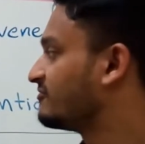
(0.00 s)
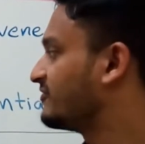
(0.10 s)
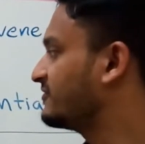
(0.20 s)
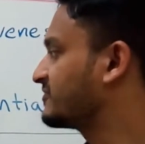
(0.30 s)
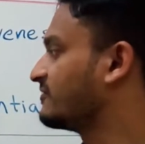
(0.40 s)

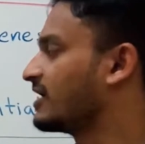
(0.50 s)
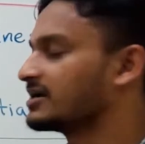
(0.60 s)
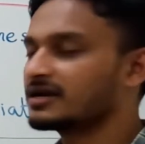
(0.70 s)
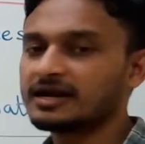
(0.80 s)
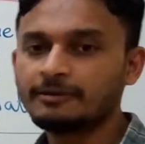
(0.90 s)
fifth
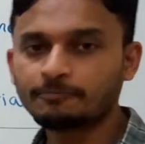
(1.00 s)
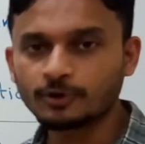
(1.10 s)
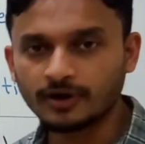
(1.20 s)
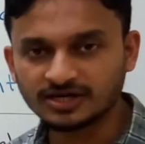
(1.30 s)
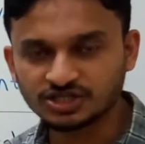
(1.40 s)
one
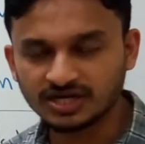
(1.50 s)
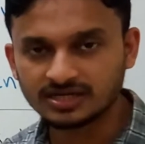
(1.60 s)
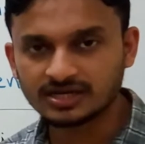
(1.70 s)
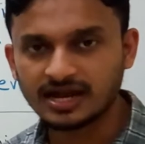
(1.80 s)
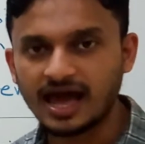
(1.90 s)

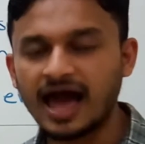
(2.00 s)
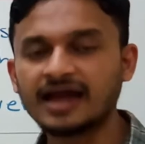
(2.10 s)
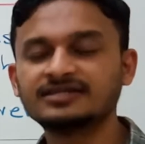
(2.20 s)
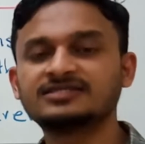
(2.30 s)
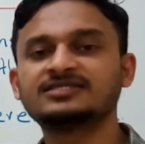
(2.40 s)
reproduction,
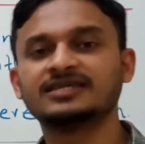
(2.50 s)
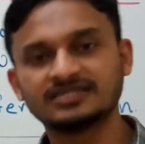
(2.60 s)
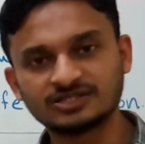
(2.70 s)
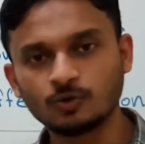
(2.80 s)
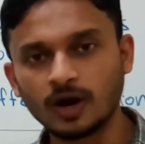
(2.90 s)
and
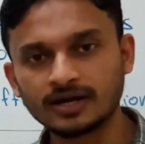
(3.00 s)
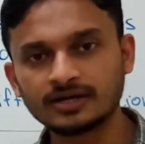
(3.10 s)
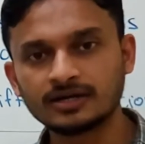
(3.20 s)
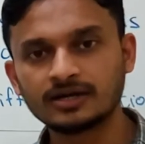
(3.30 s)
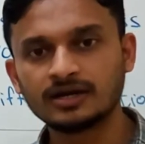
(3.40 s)
sixth
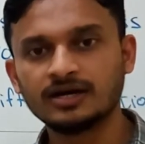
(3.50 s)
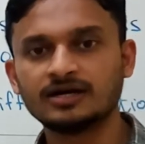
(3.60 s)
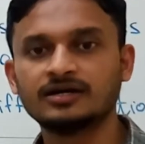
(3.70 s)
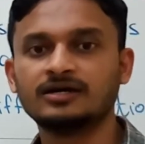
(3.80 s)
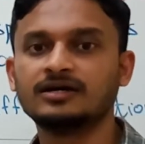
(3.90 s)
one
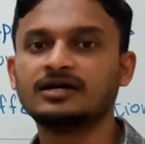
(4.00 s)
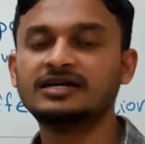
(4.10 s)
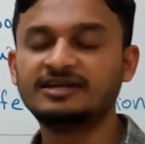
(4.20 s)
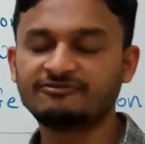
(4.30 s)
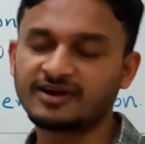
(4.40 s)

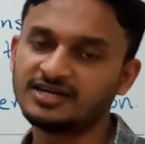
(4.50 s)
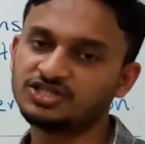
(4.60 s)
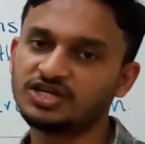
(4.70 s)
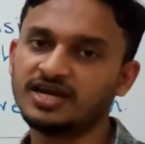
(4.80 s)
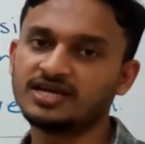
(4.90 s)

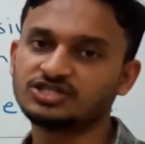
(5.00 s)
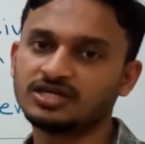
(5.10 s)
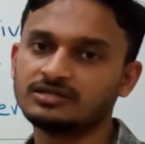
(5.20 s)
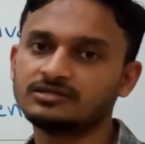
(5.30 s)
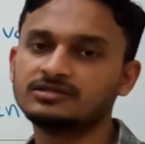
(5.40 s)

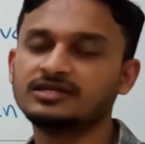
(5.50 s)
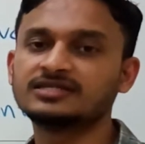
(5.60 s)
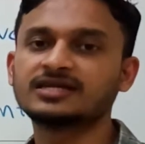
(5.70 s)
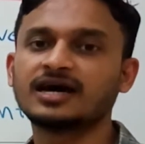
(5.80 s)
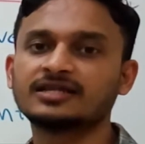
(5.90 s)
differentiation.
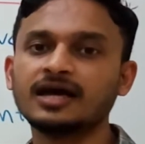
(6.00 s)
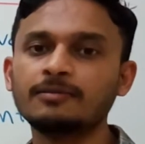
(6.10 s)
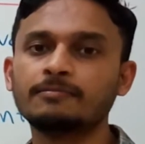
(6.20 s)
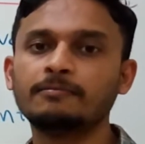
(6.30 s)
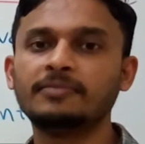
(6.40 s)
These are
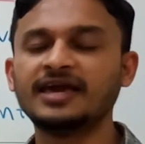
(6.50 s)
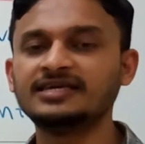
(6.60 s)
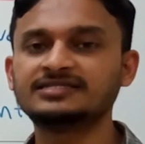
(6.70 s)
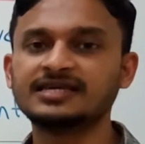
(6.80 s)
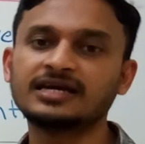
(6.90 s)
the
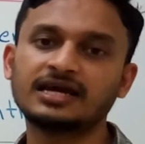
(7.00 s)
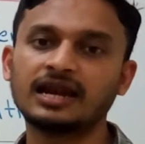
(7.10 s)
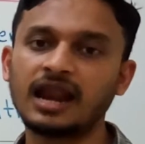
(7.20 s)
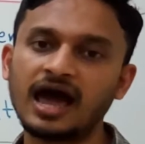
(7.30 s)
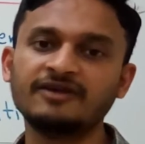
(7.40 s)

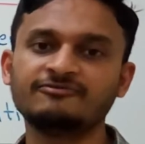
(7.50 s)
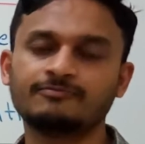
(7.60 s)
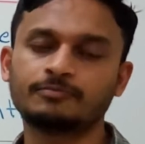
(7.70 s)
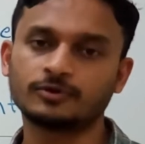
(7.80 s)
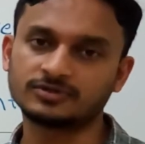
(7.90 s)
basic life